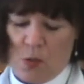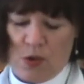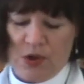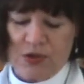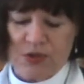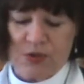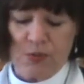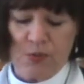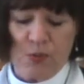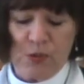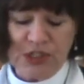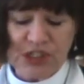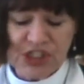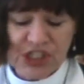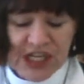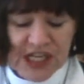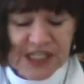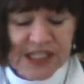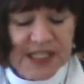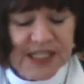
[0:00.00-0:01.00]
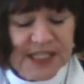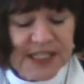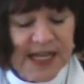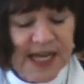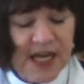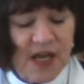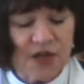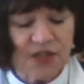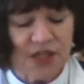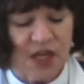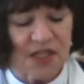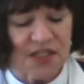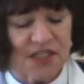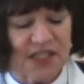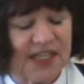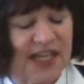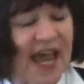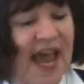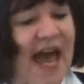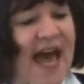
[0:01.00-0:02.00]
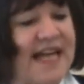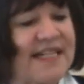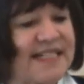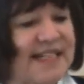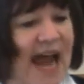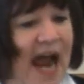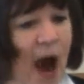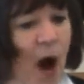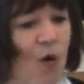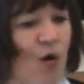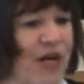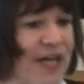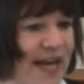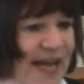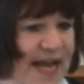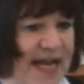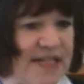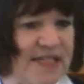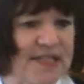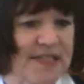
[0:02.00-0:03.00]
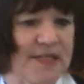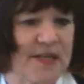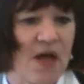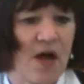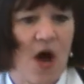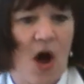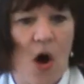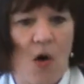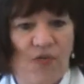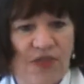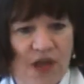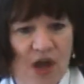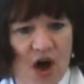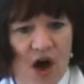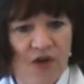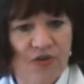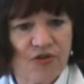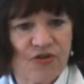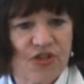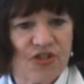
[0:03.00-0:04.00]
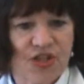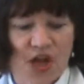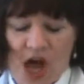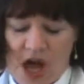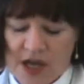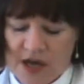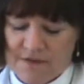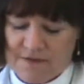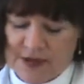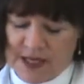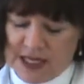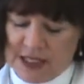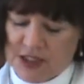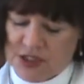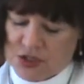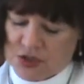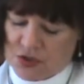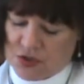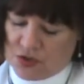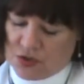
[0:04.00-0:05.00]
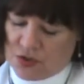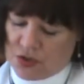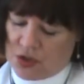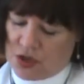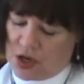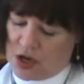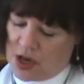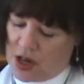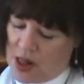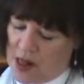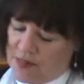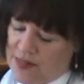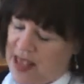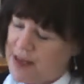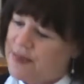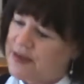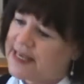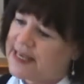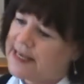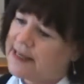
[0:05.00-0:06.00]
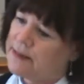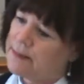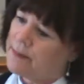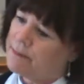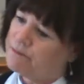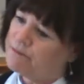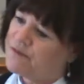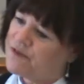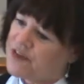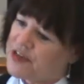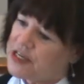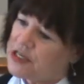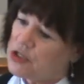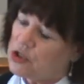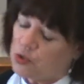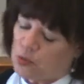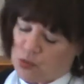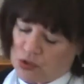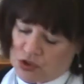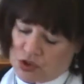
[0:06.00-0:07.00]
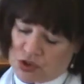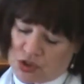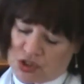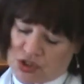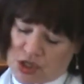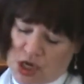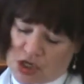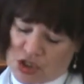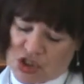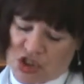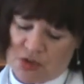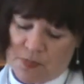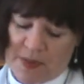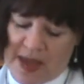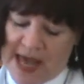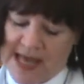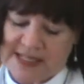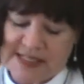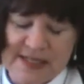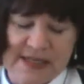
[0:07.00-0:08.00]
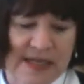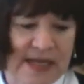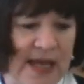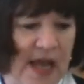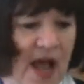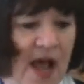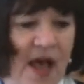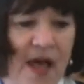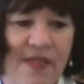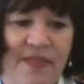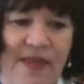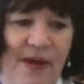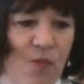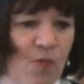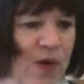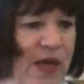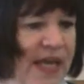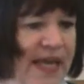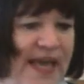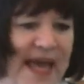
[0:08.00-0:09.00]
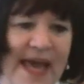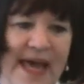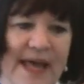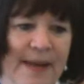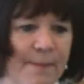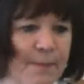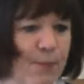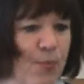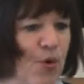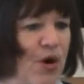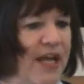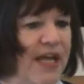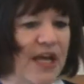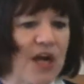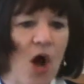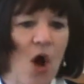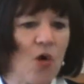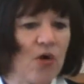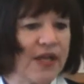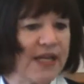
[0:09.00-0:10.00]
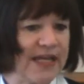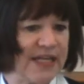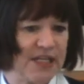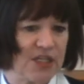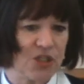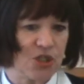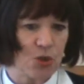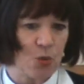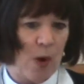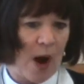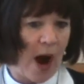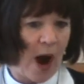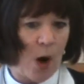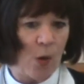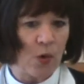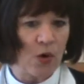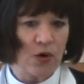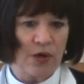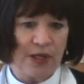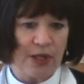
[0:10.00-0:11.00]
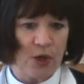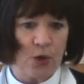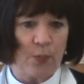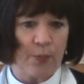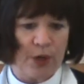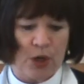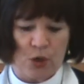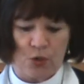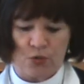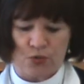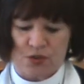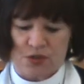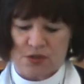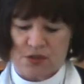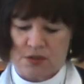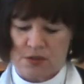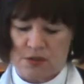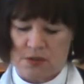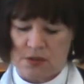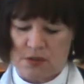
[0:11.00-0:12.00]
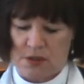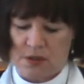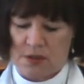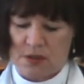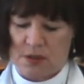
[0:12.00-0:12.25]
When Jesus tells us to cast our nets on the other side of Easter, they become filled to such capacity that we can't bring it all in to our little boats.